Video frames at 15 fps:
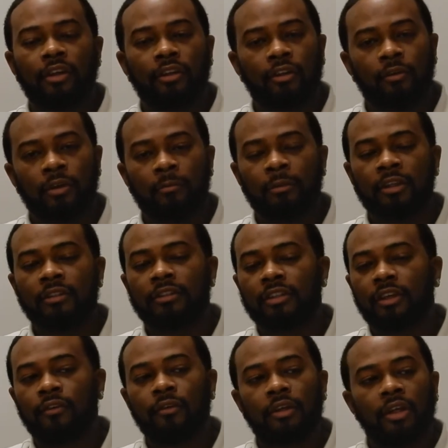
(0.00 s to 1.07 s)
You know what I mean?
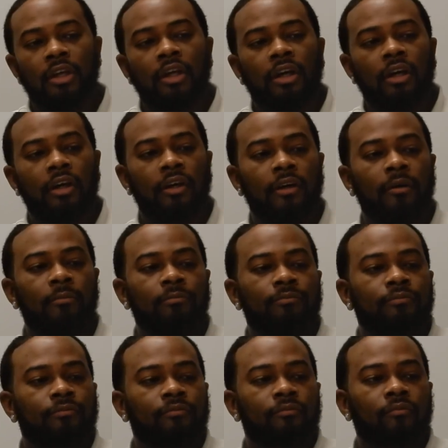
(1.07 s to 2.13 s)
So
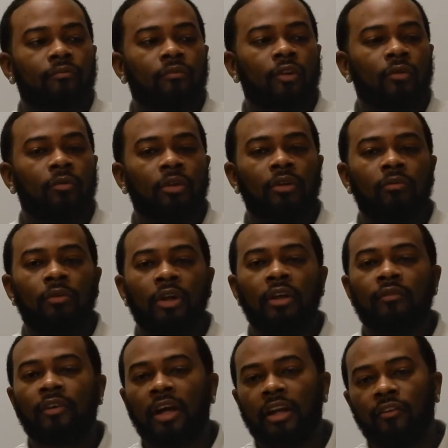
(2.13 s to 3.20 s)
we
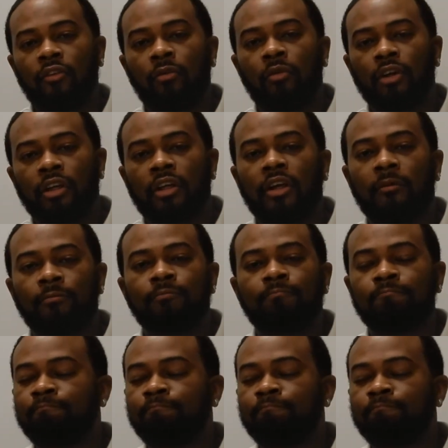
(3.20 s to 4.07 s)
invite everyone to come.